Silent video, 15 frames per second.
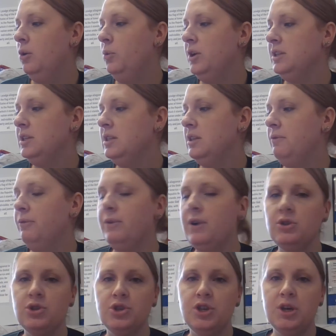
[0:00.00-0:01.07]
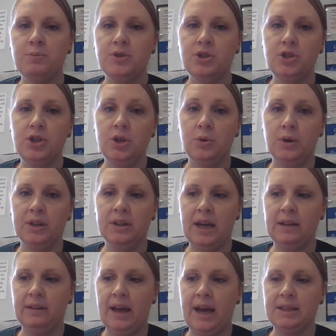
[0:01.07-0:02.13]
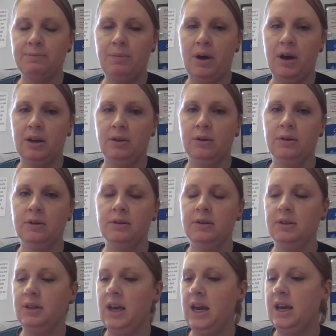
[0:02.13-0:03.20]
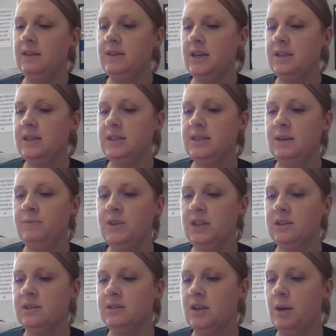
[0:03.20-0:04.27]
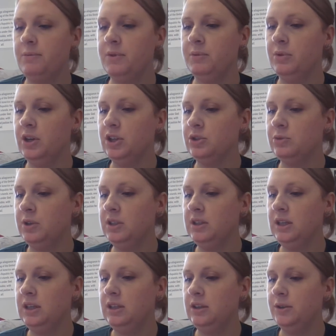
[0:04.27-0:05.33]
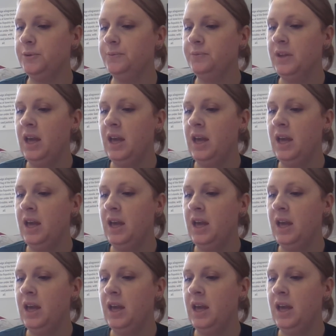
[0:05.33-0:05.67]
What did the French ships do in that last battle? Okay, they did something to stop the British. What did they do?